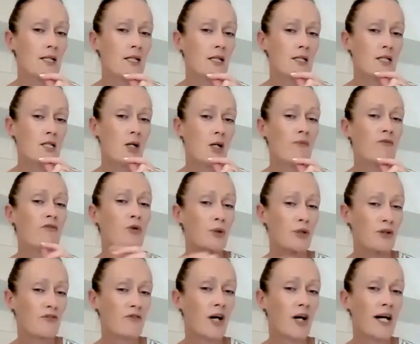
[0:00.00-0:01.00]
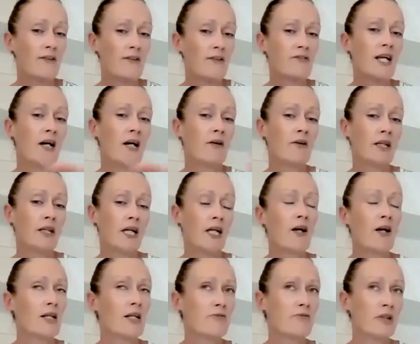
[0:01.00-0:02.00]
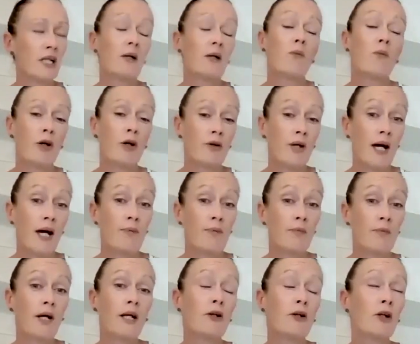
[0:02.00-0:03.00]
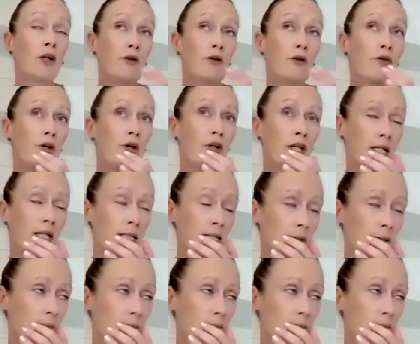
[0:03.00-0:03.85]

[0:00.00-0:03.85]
So I'm 45 now, and I kind of really woke up in my early 30s,